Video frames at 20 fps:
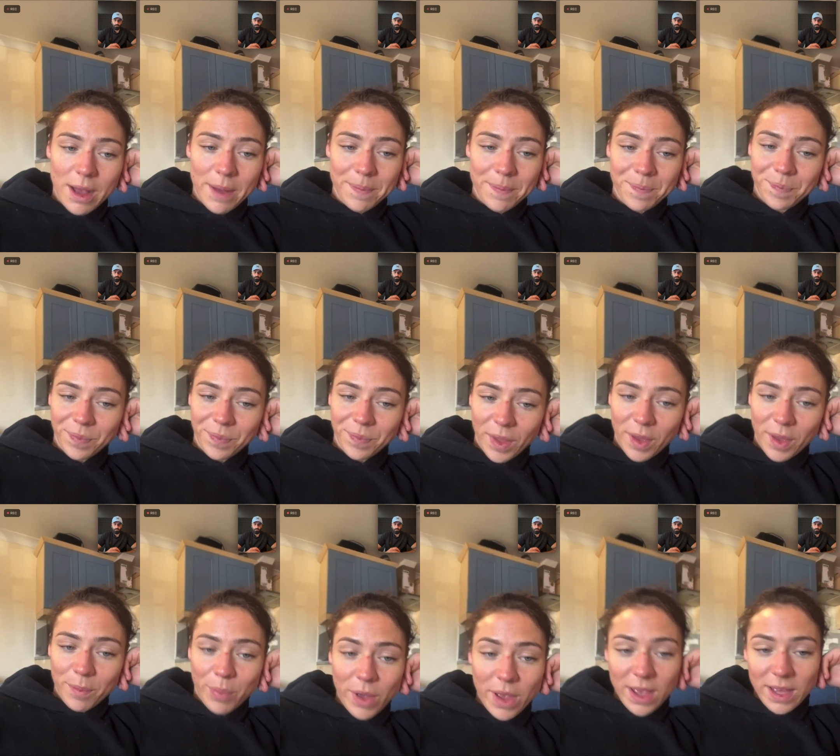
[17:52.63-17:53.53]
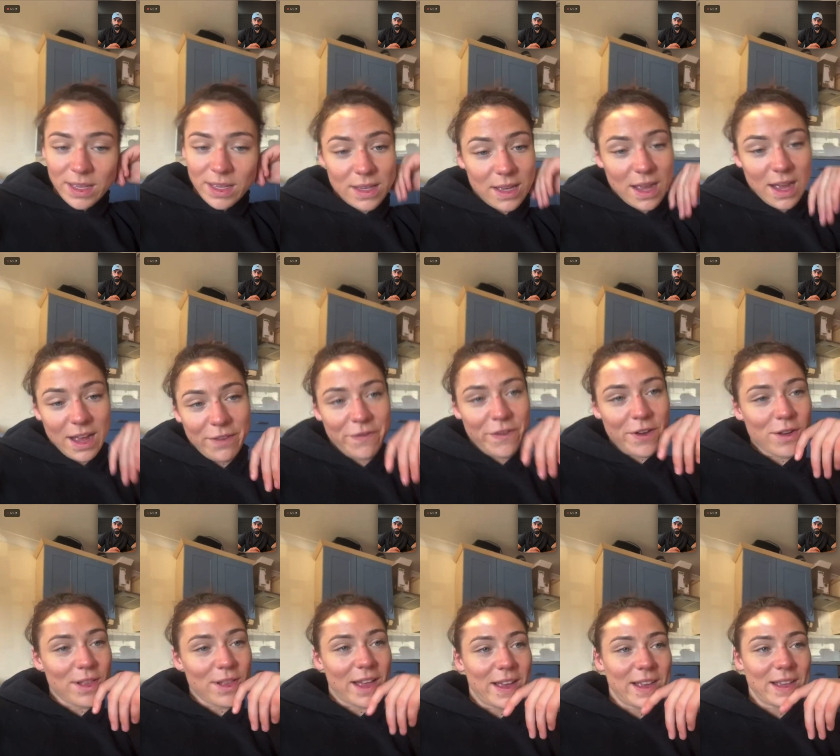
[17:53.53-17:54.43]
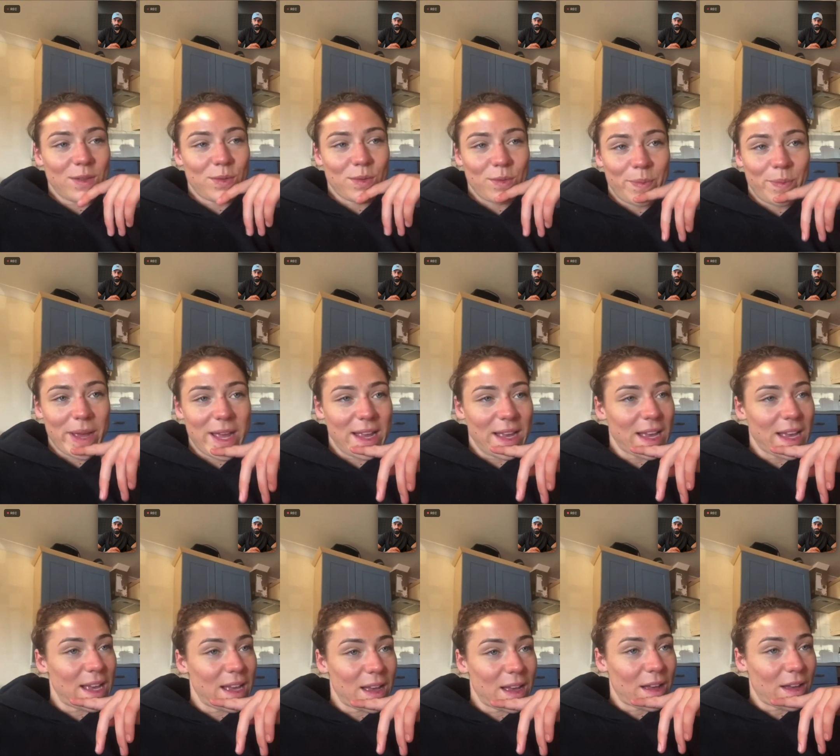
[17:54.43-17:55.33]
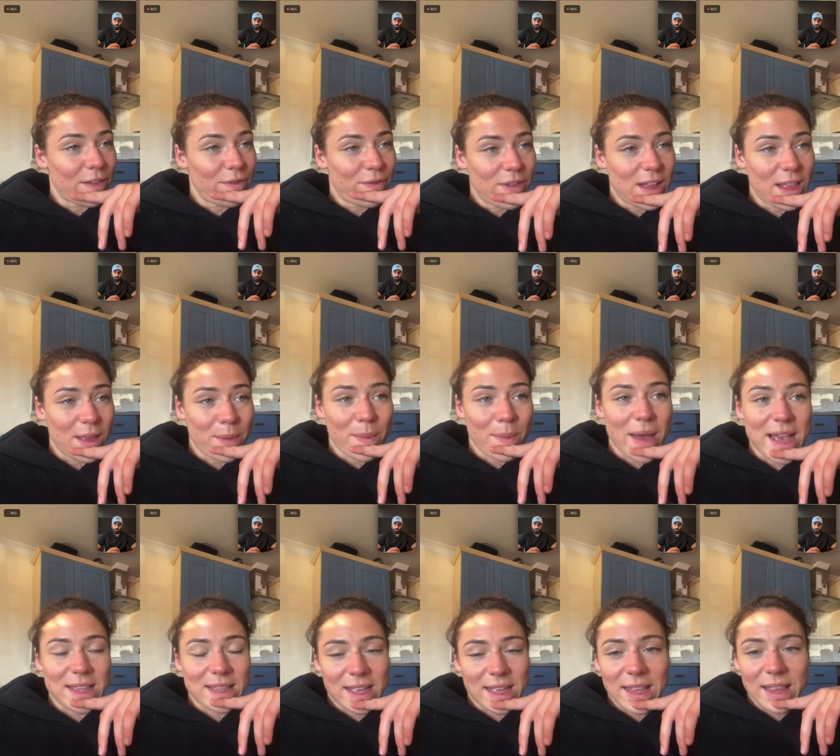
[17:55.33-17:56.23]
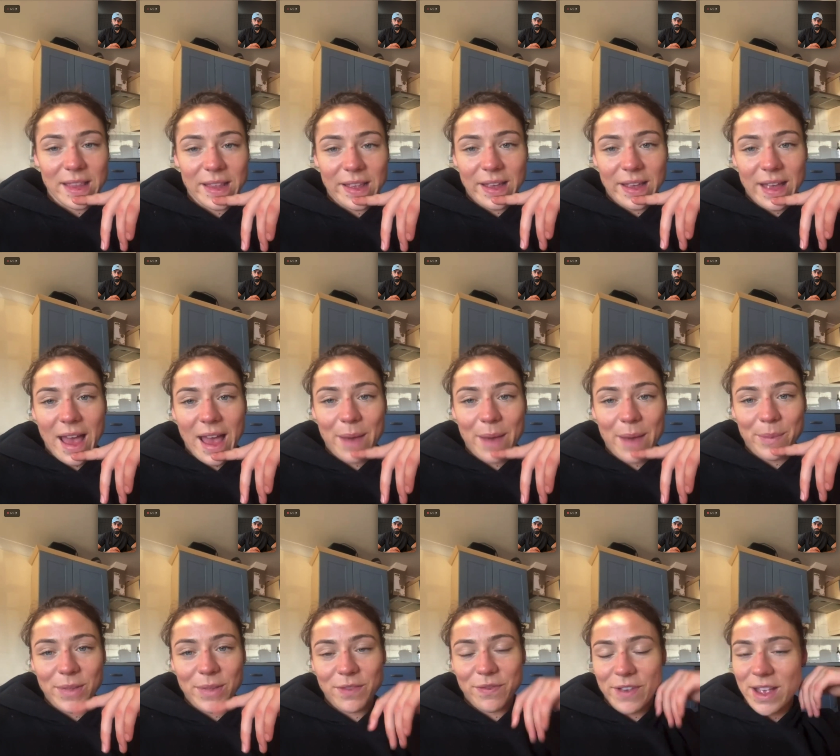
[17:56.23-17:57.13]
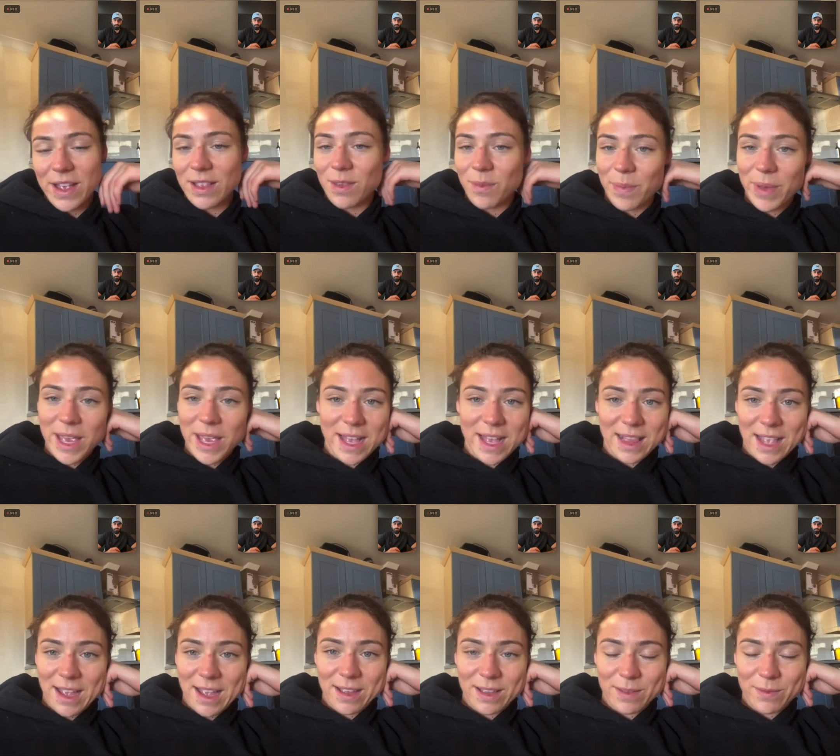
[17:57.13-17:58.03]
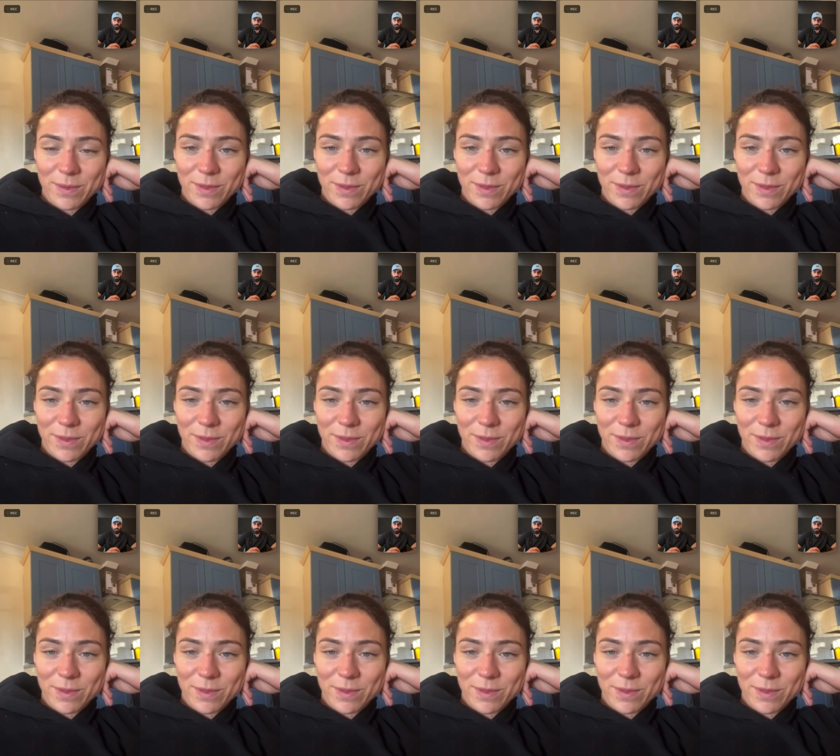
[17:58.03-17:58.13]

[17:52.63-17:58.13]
But I feel like this will be an amazing atmosphere to be in. Like,